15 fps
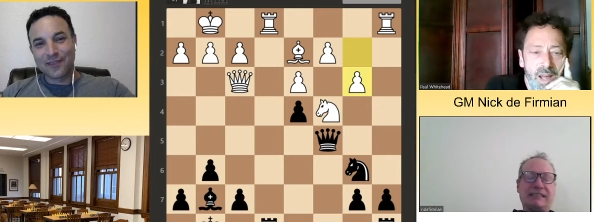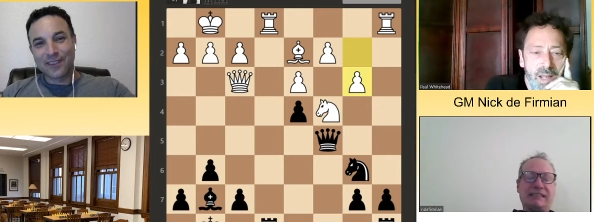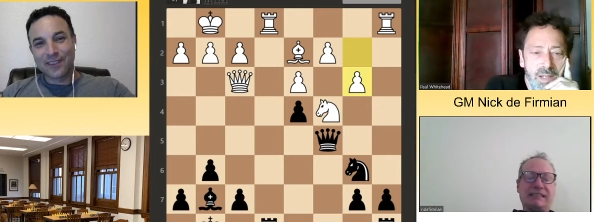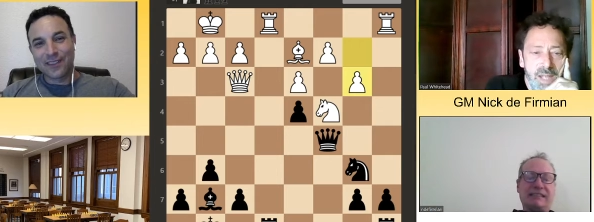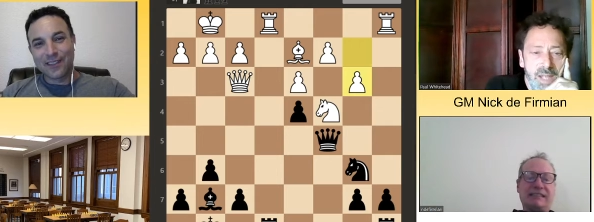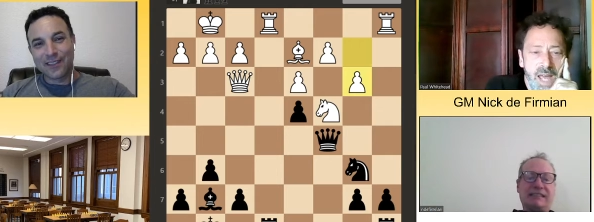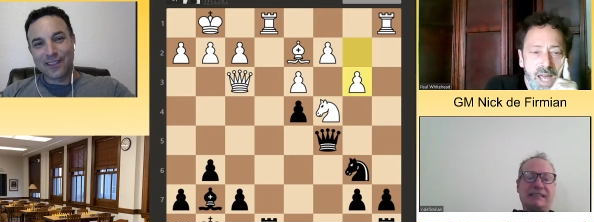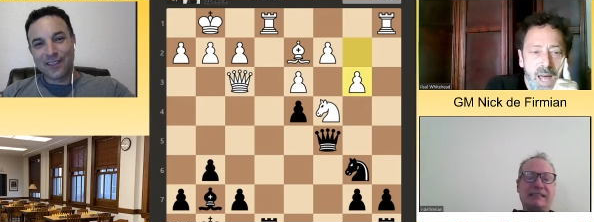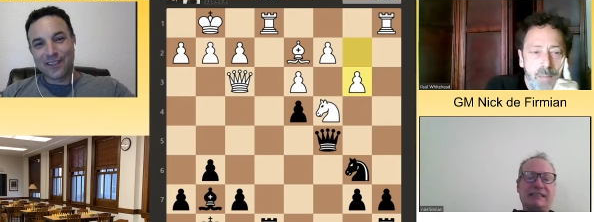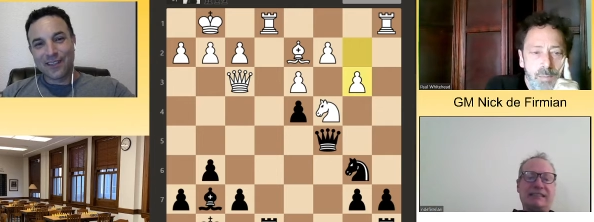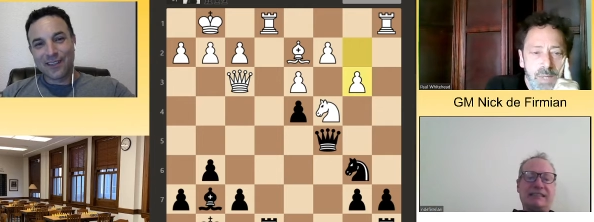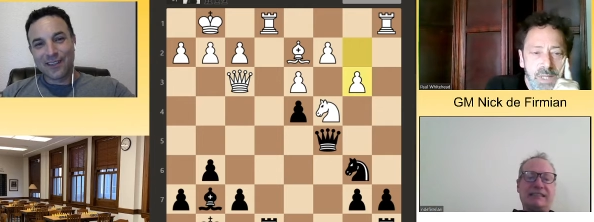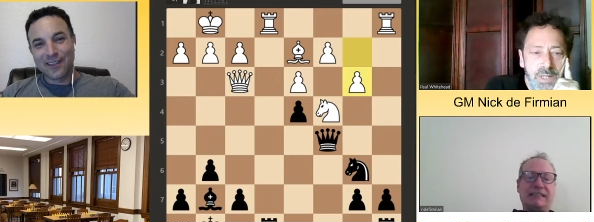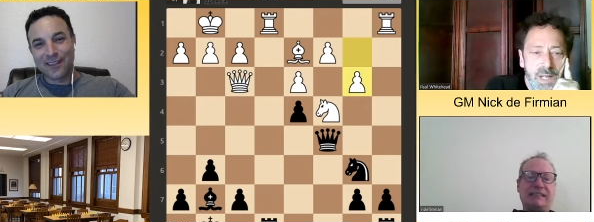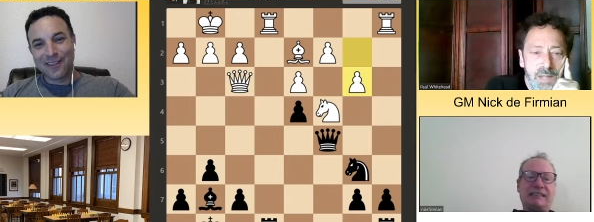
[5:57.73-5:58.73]
Speaker 1: Yeah, I
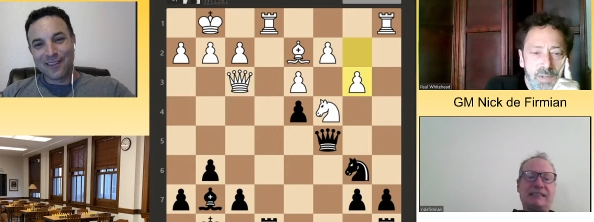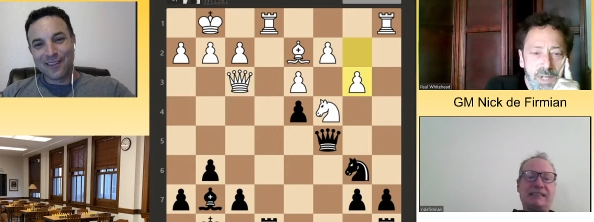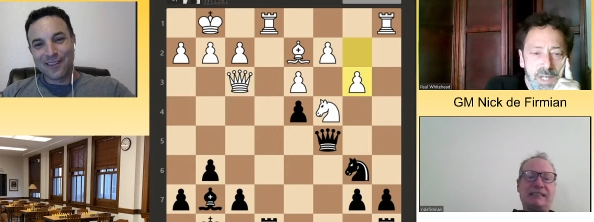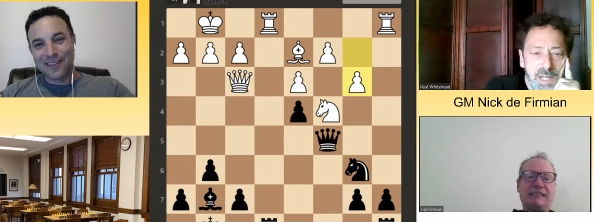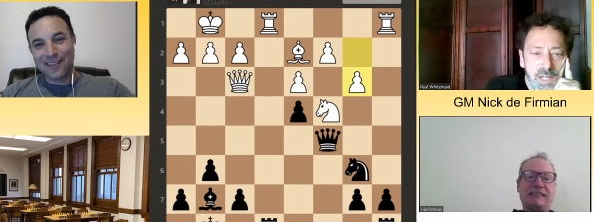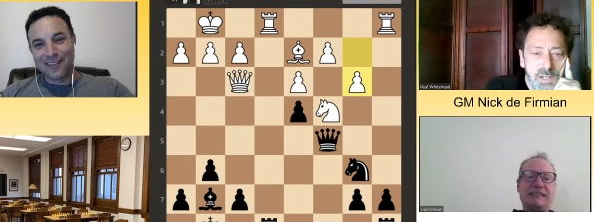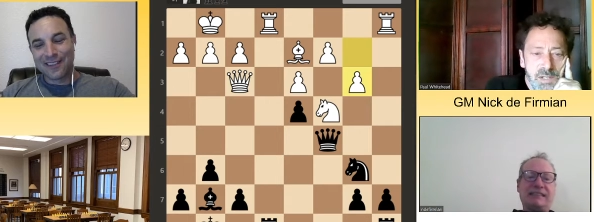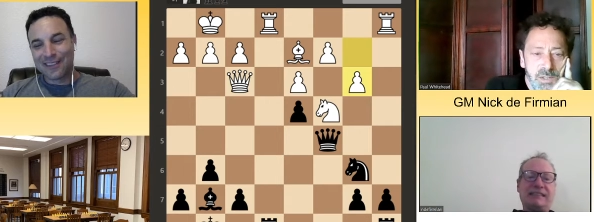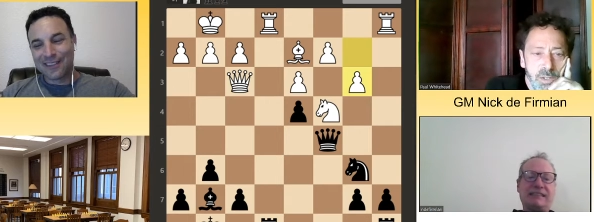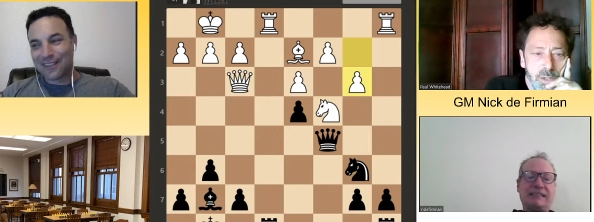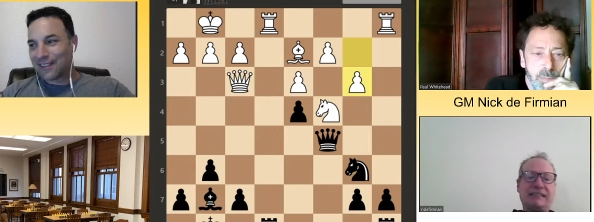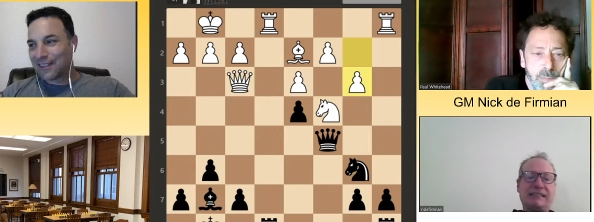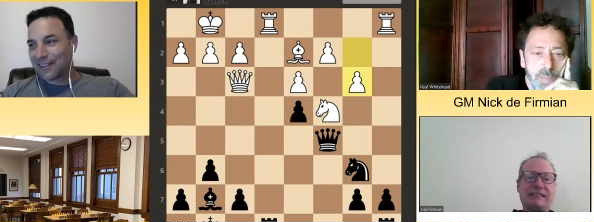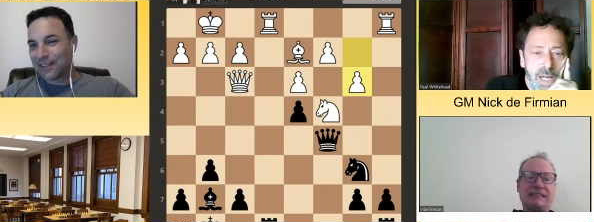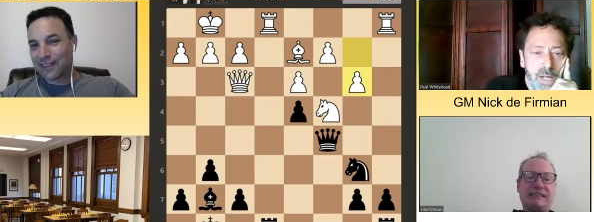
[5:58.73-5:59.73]
mean, I think he's a little
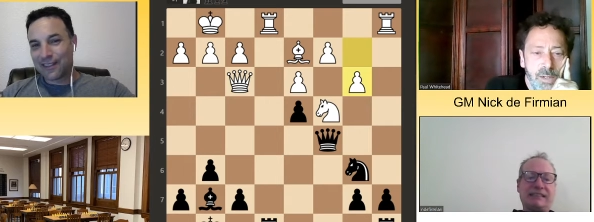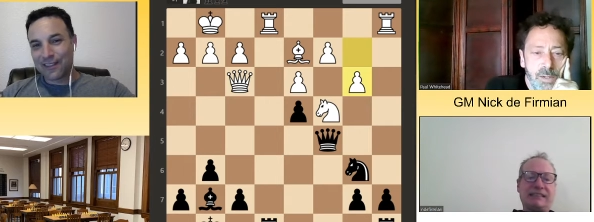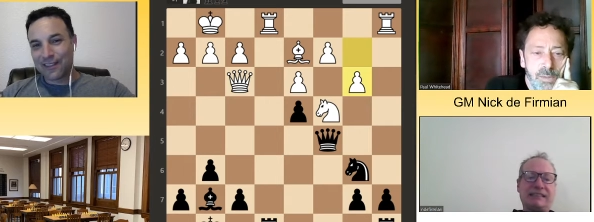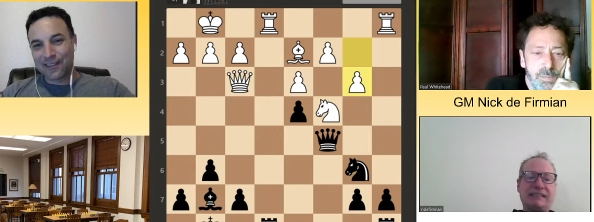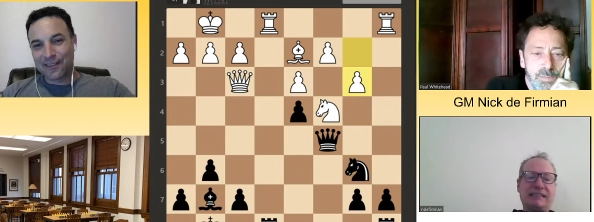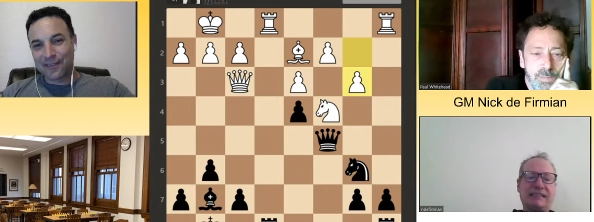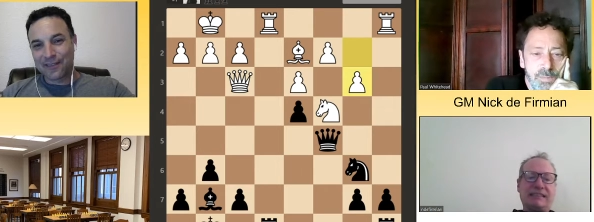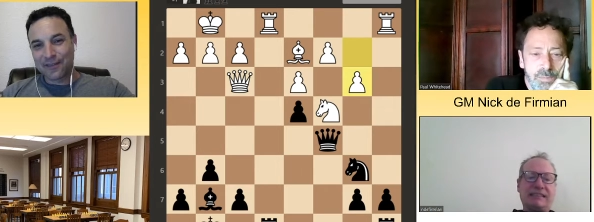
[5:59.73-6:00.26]
better.